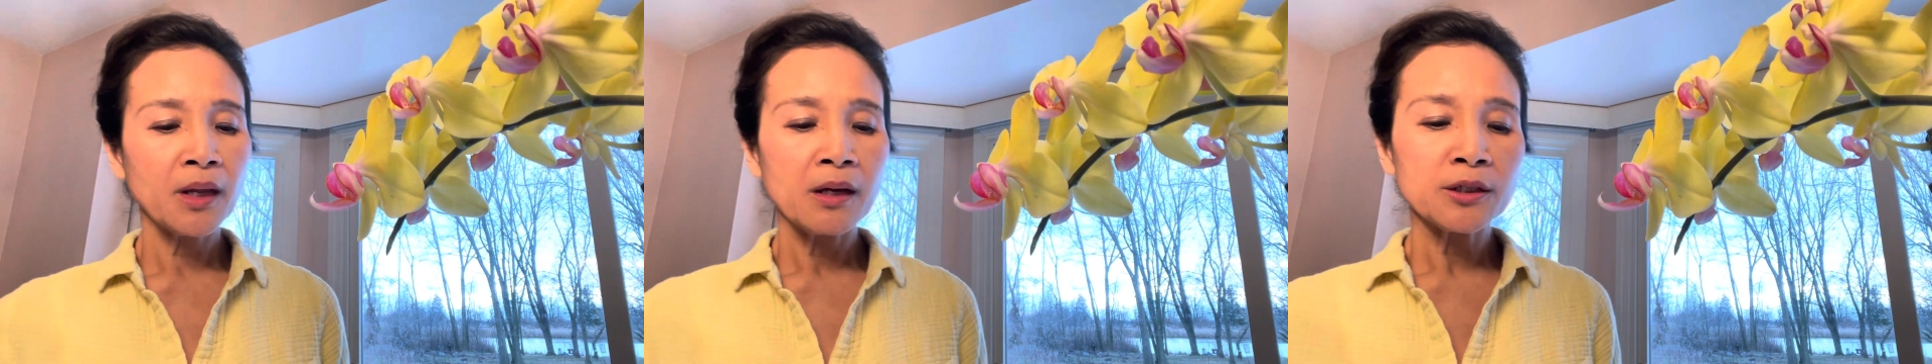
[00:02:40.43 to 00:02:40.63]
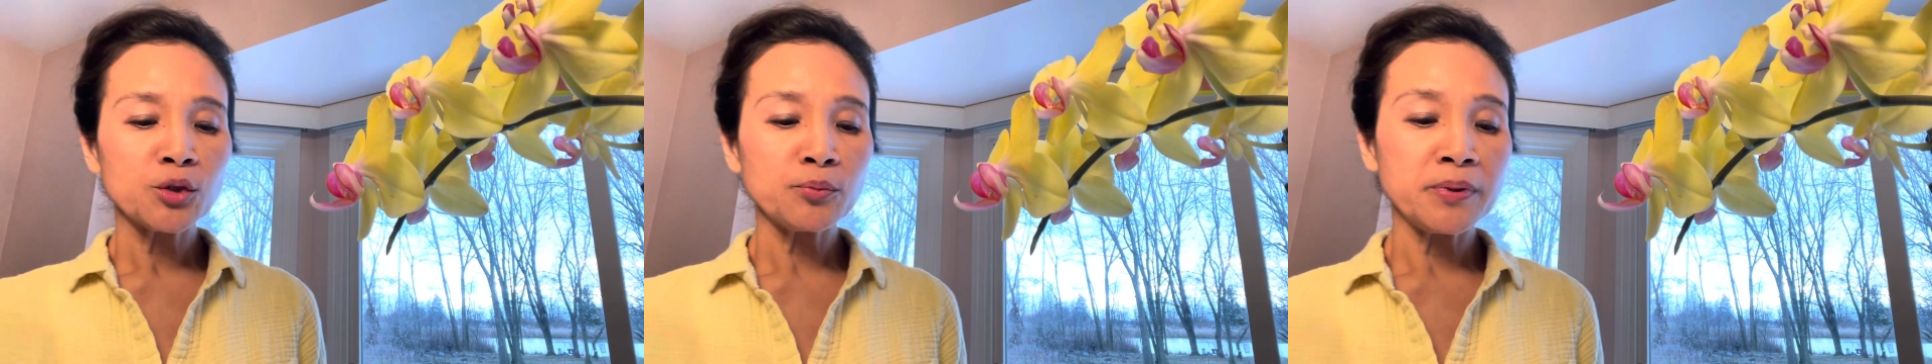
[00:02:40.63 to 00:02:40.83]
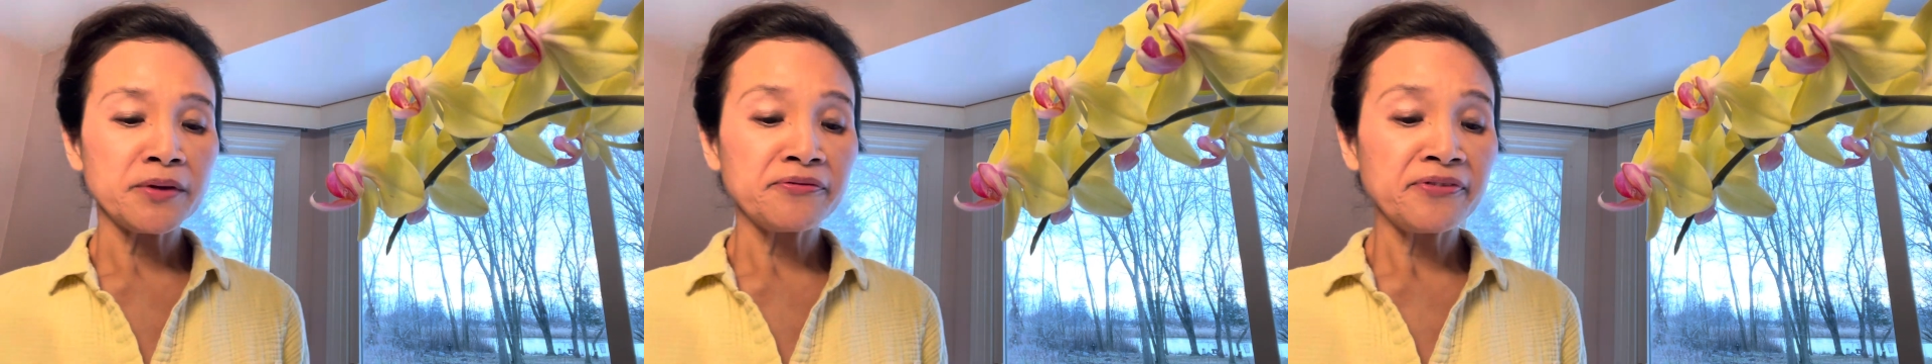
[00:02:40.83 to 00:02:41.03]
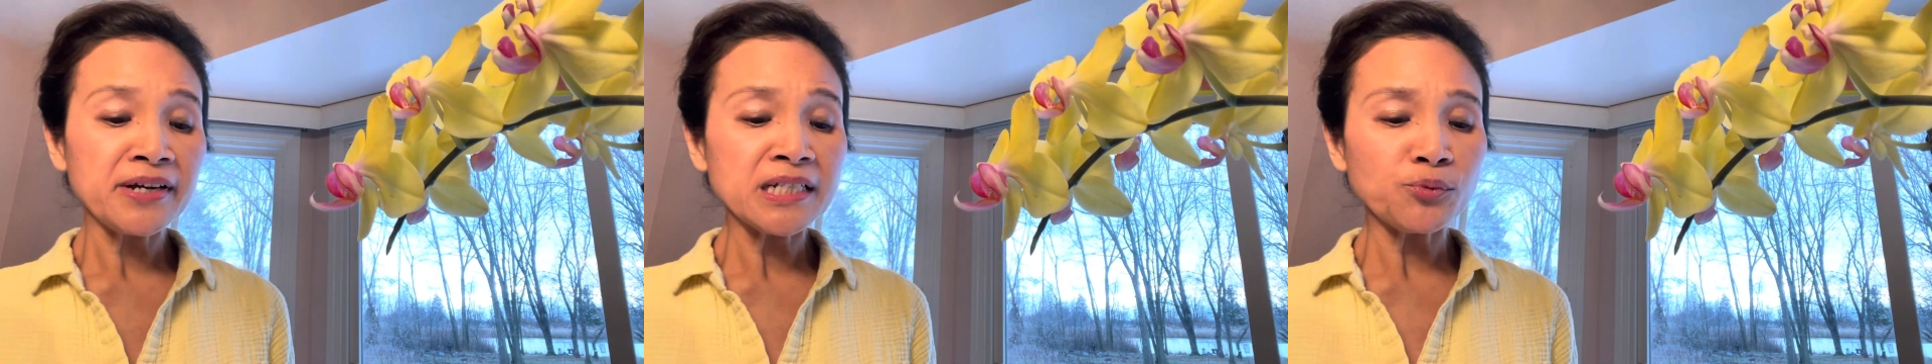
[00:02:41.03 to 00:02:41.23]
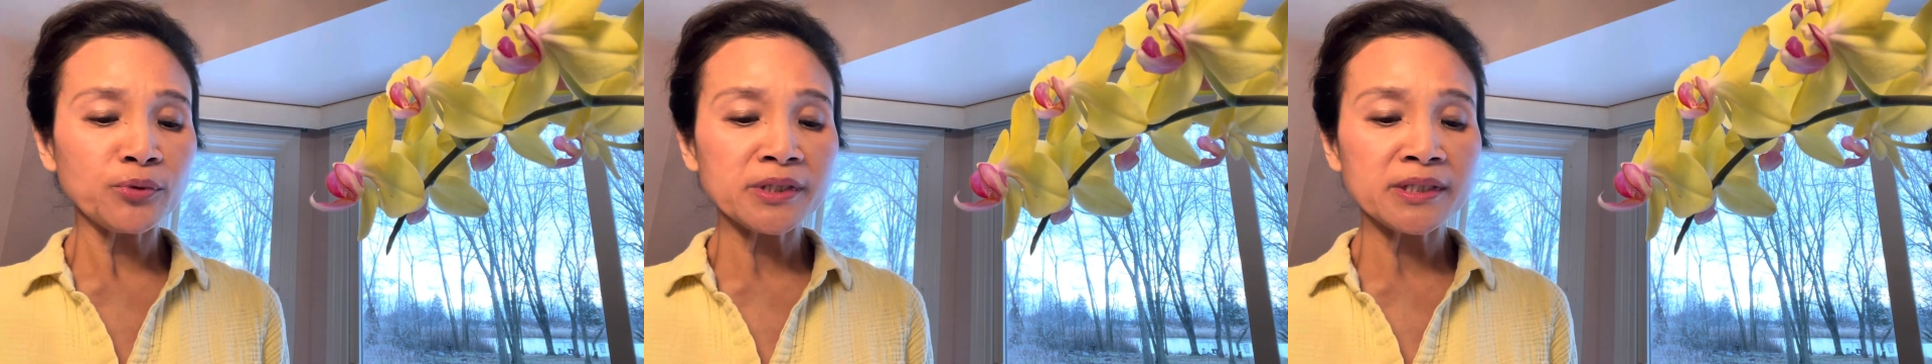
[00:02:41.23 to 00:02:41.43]
To be
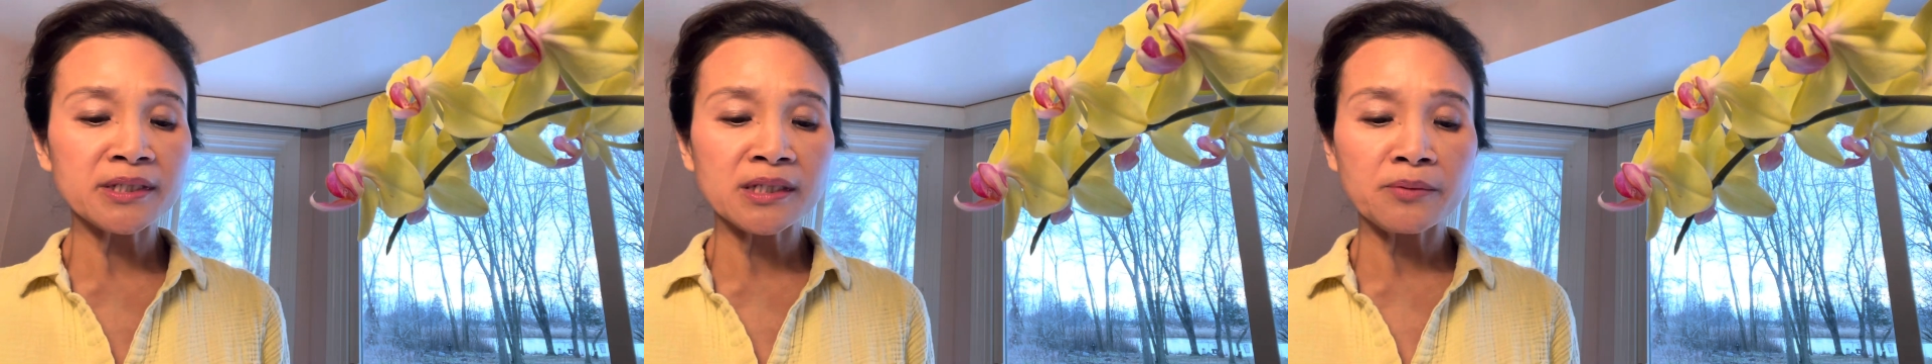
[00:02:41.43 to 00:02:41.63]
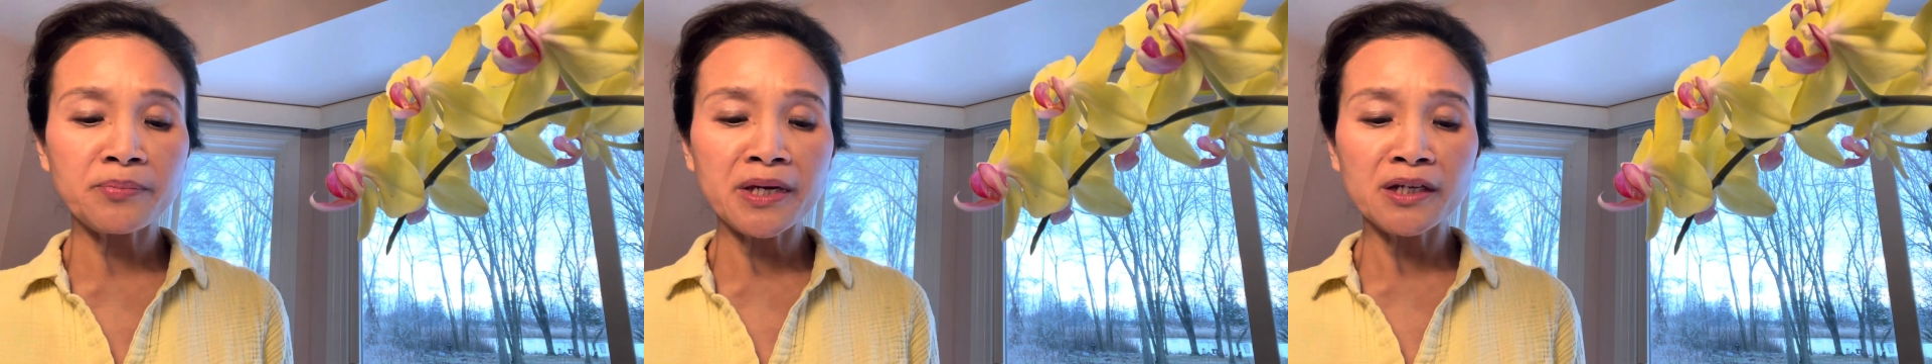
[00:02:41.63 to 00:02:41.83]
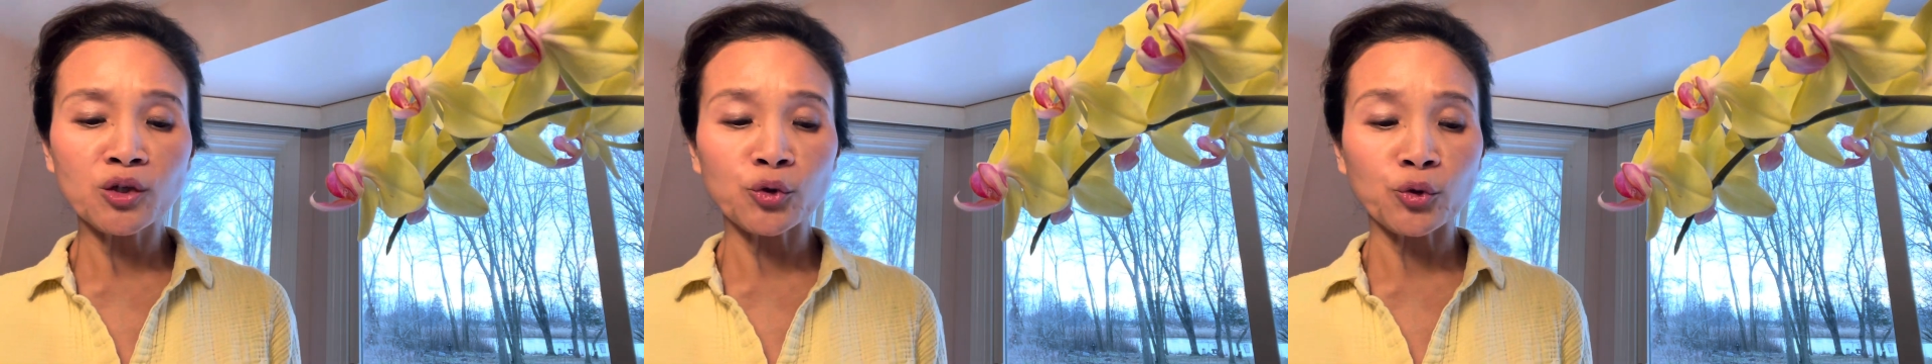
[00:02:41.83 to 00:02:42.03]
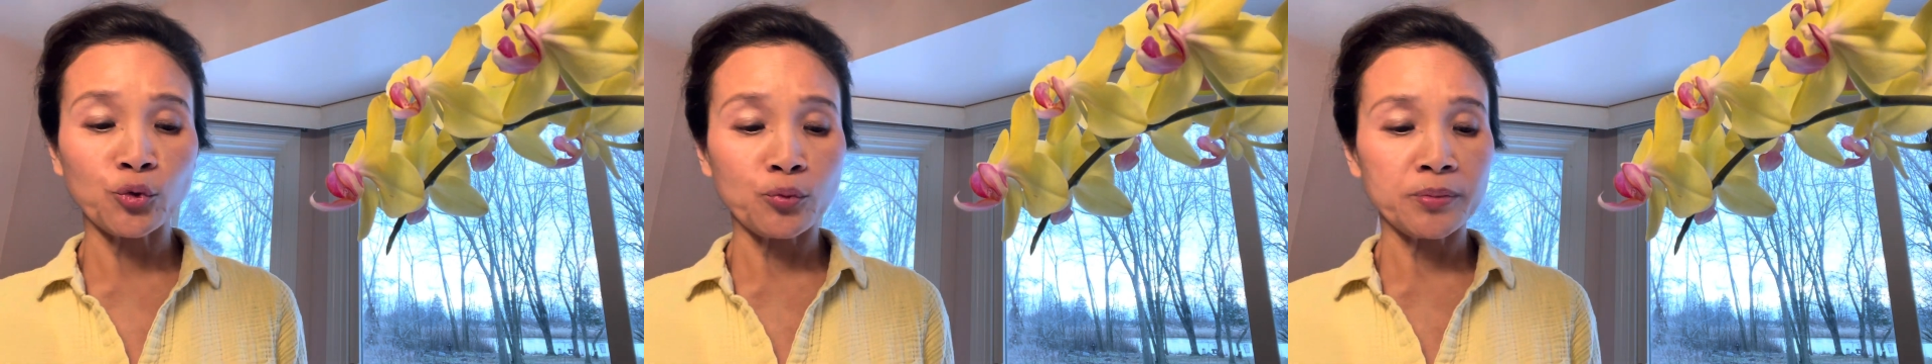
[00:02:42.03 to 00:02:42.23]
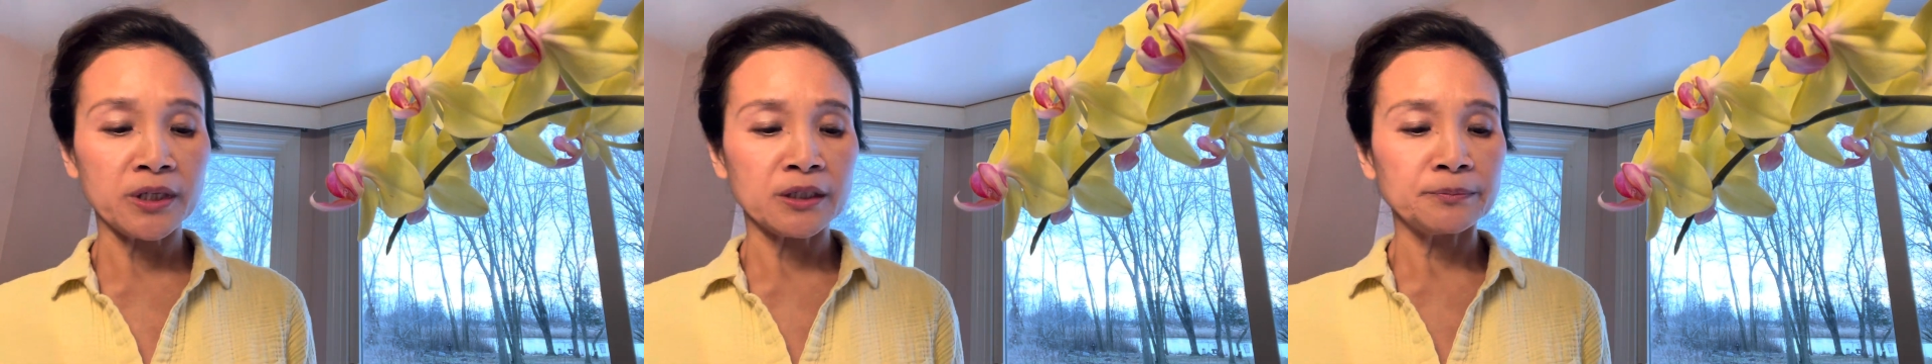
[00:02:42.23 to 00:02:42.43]
faced with Sabine
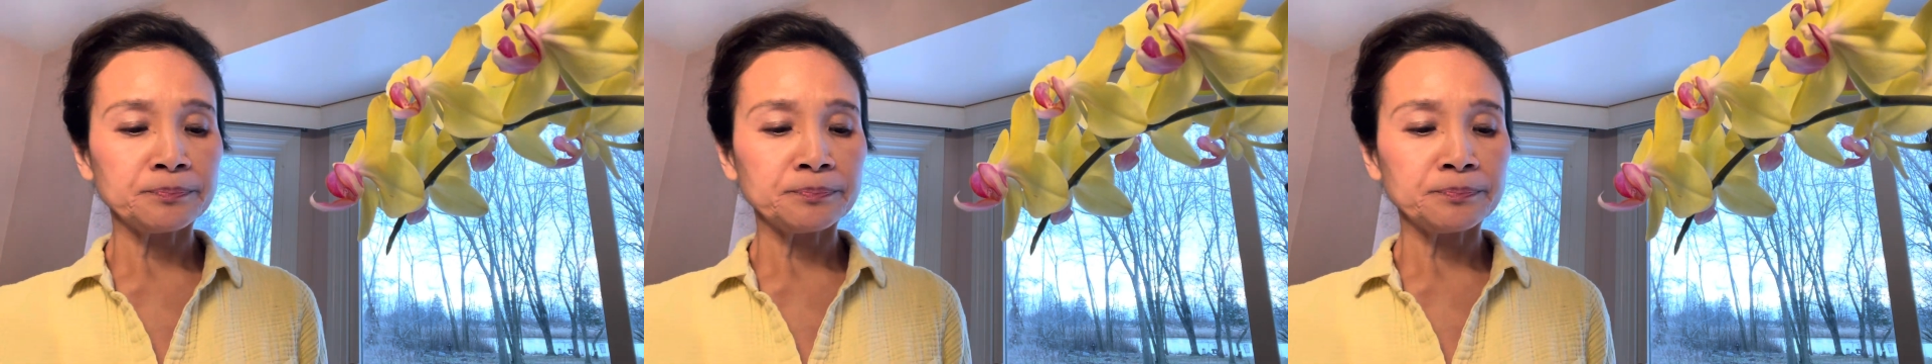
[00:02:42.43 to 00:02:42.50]
Gruber,